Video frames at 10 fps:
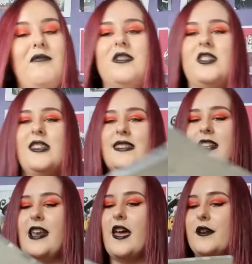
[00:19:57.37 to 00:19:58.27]
She does
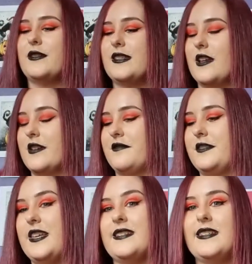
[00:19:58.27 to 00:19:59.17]
loads of
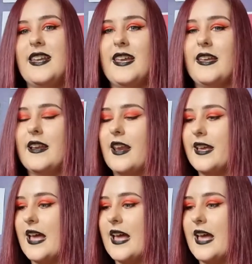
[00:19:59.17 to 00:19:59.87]
Disney, like